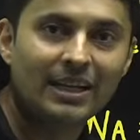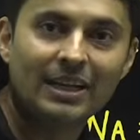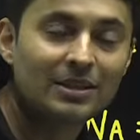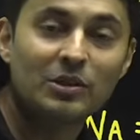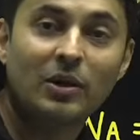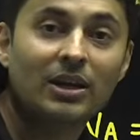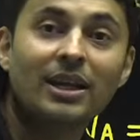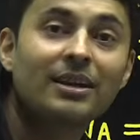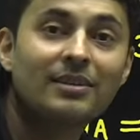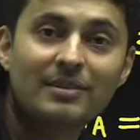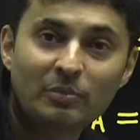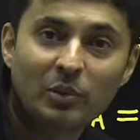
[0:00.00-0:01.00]
It's not like it is
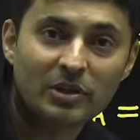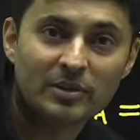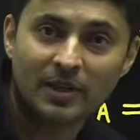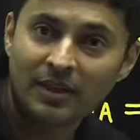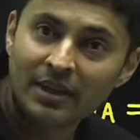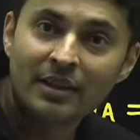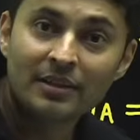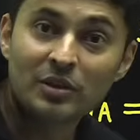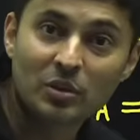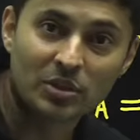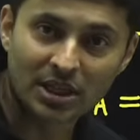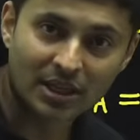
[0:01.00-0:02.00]
impossible. This
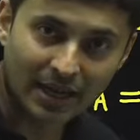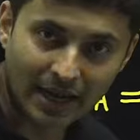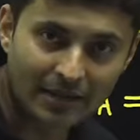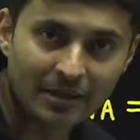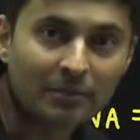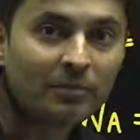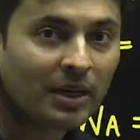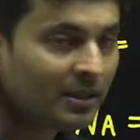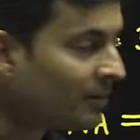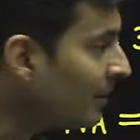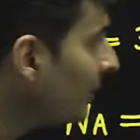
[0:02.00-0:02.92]
question can come, by the way.